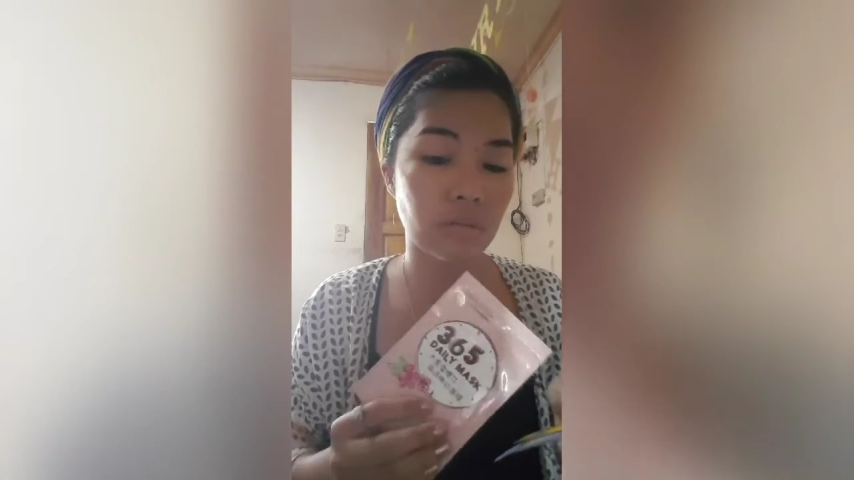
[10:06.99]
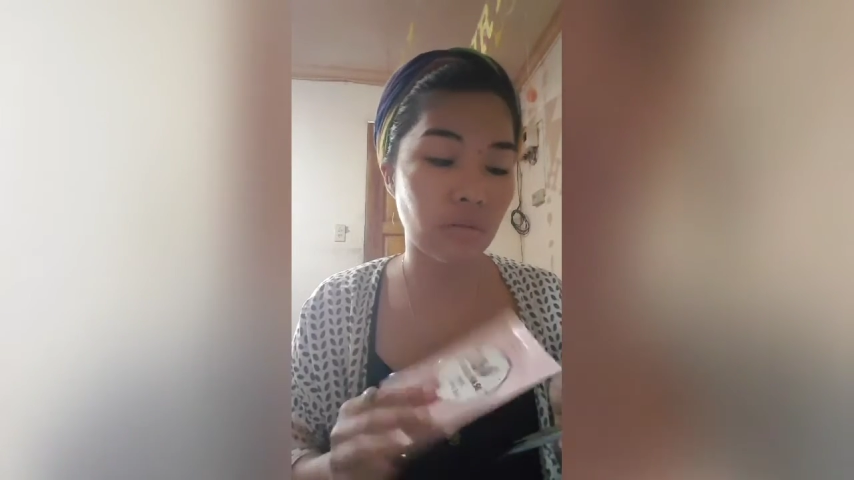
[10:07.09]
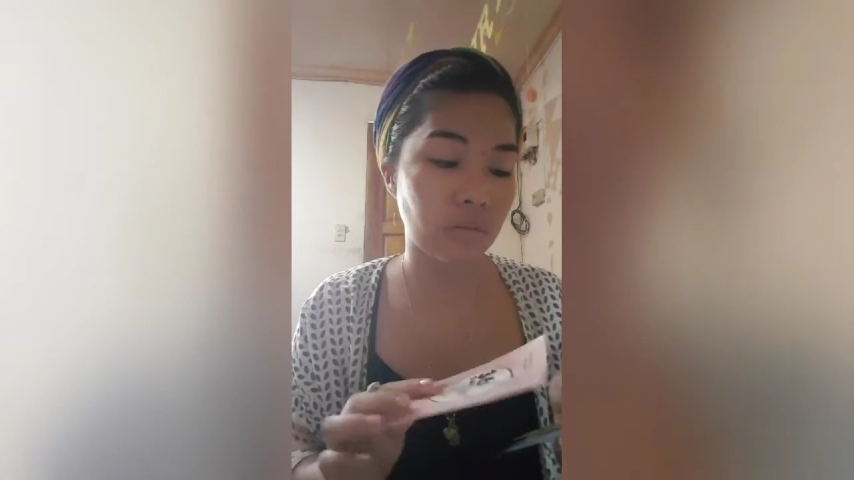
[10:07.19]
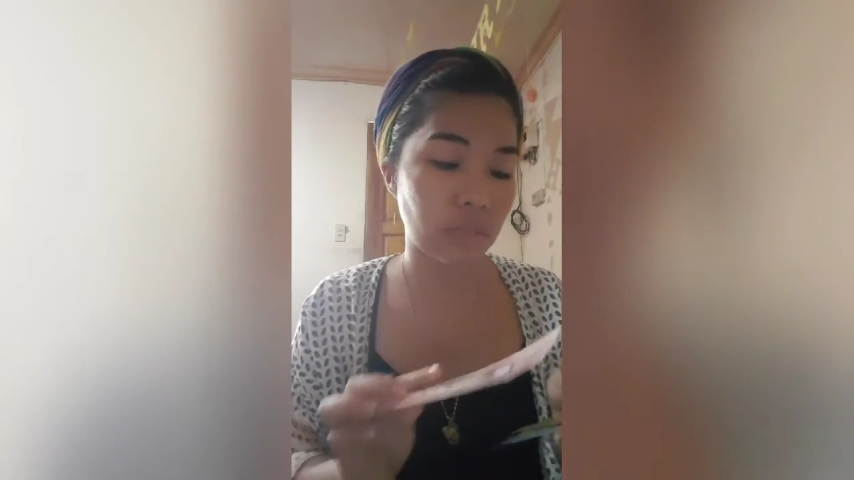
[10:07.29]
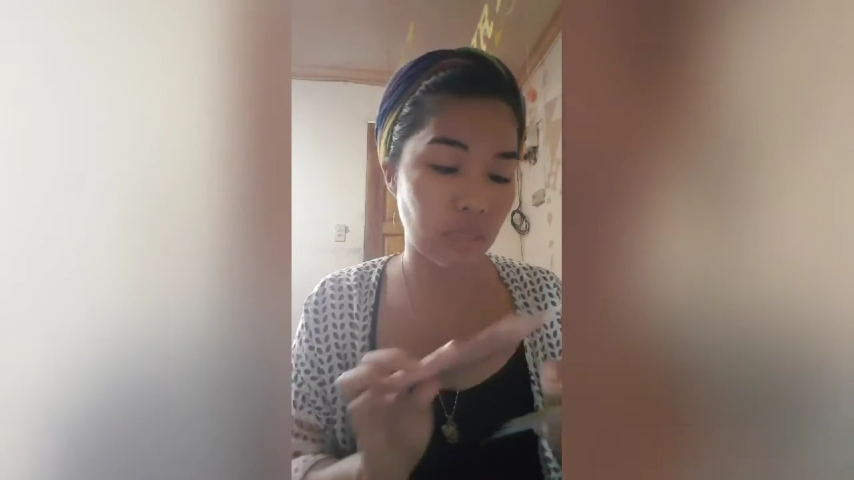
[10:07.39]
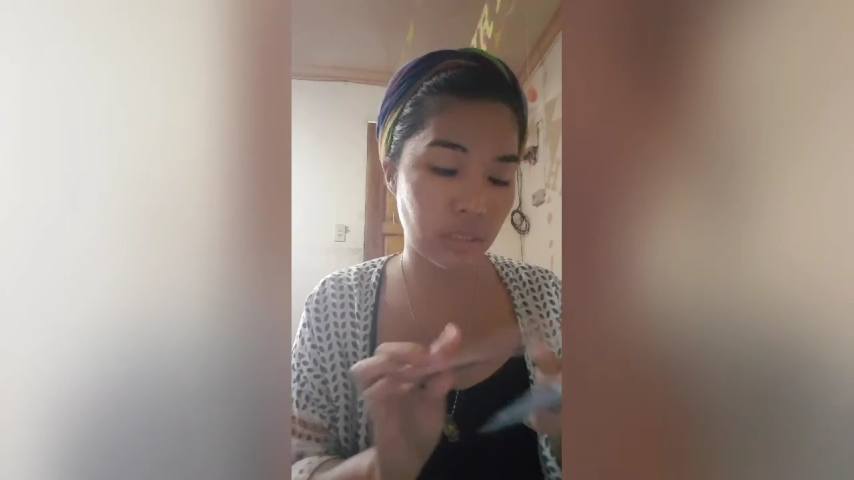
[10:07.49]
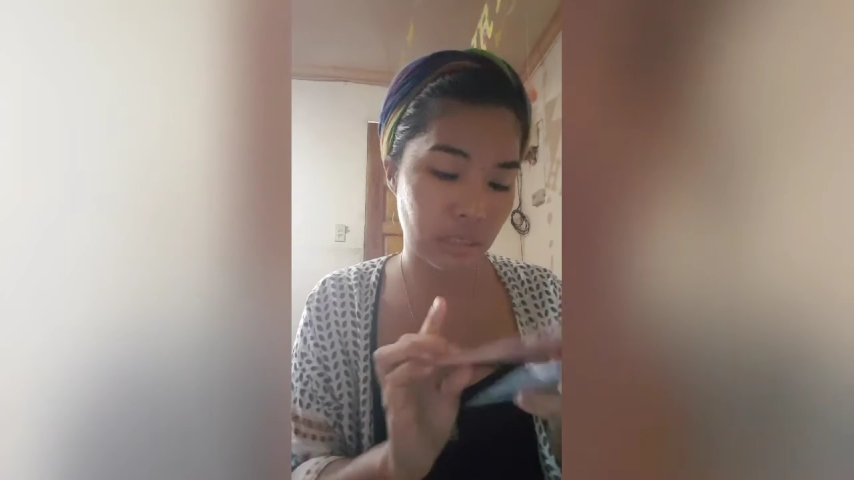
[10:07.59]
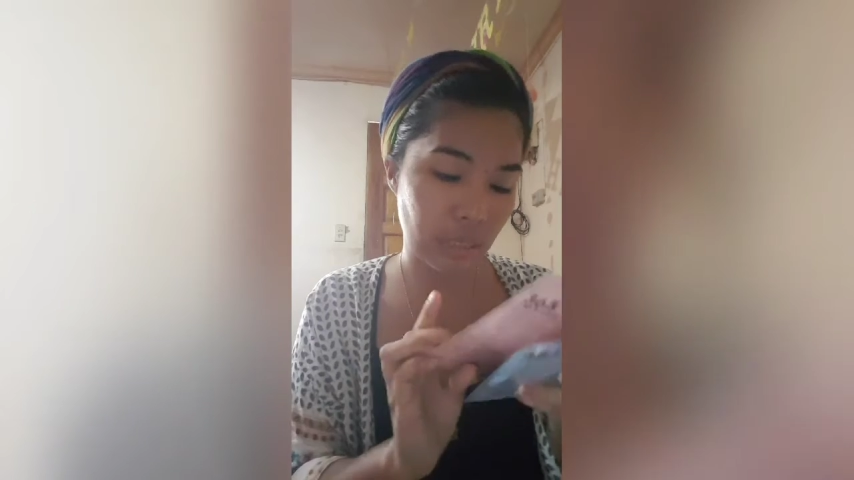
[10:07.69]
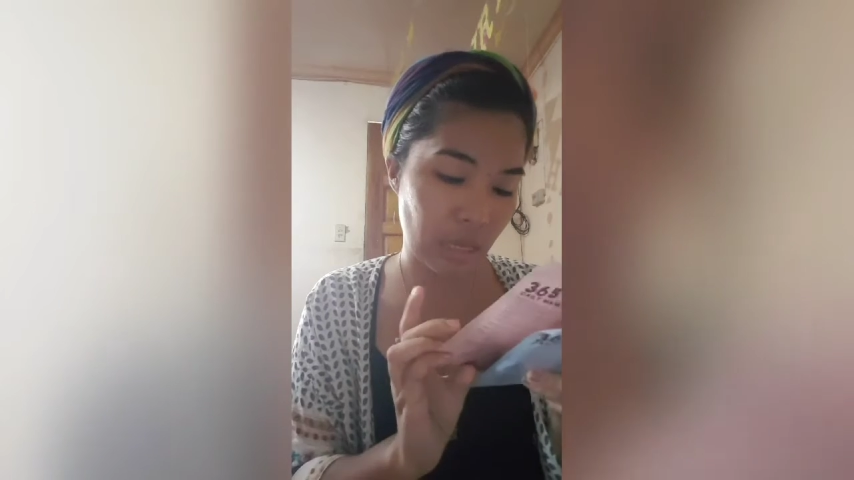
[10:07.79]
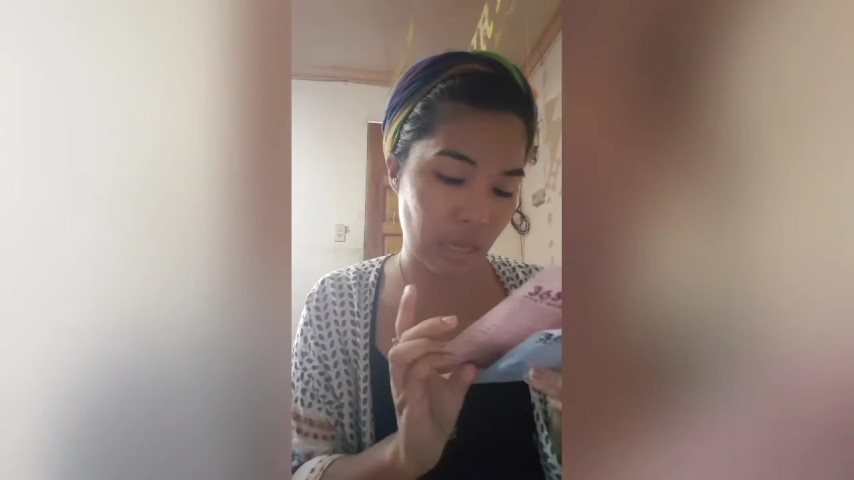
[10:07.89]
So this
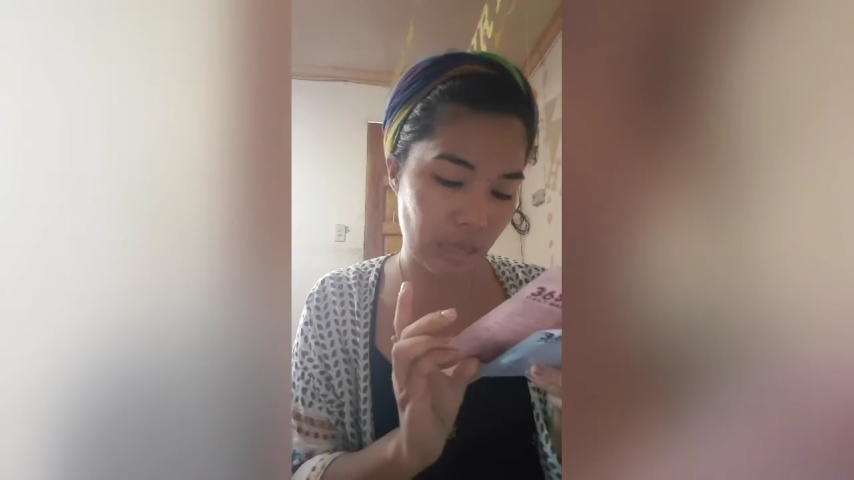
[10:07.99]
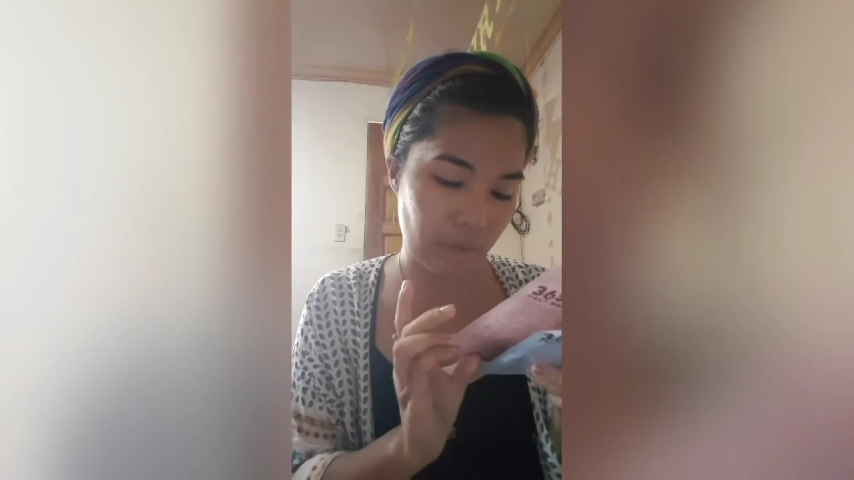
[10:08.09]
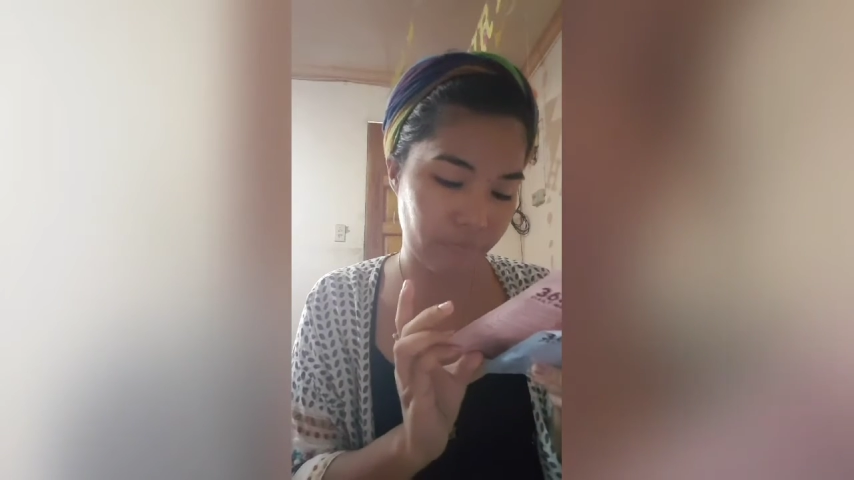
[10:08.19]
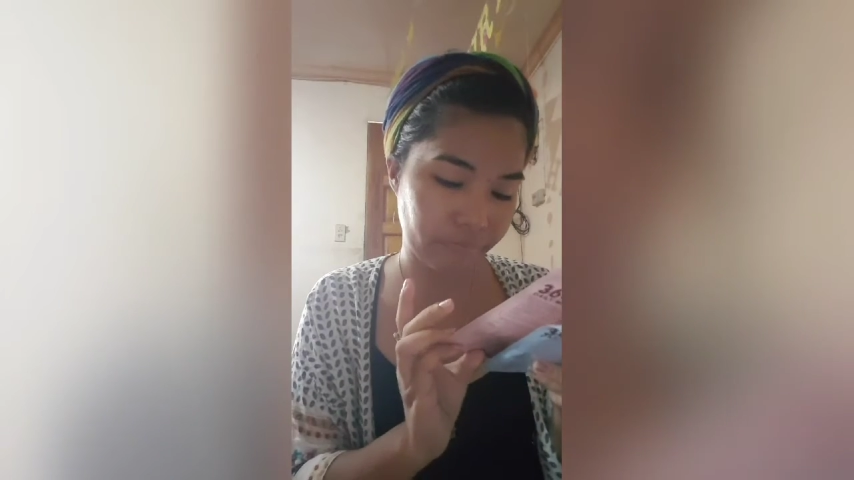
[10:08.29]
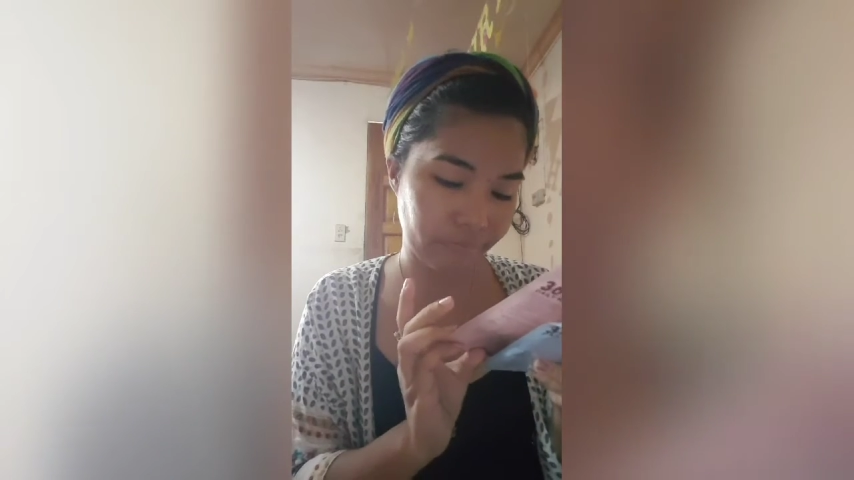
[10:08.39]
day,